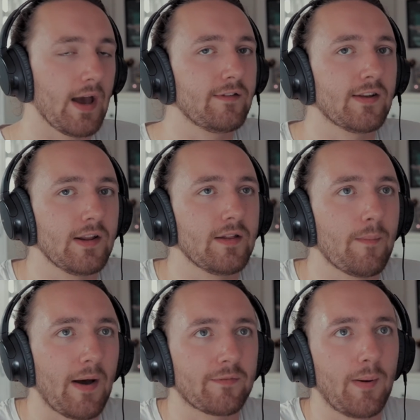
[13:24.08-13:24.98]
easily the
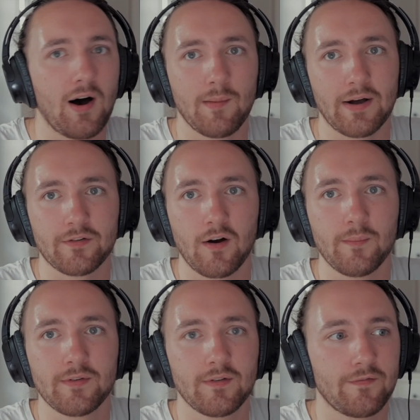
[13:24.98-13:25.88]
best part about
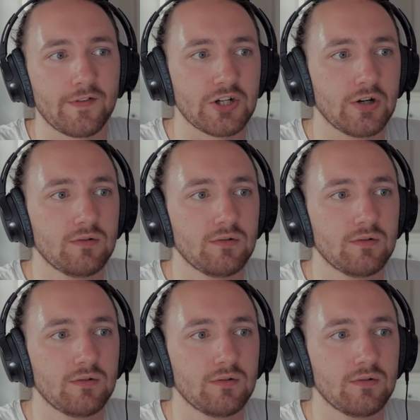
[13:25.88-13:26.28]
Scrubs, for sure.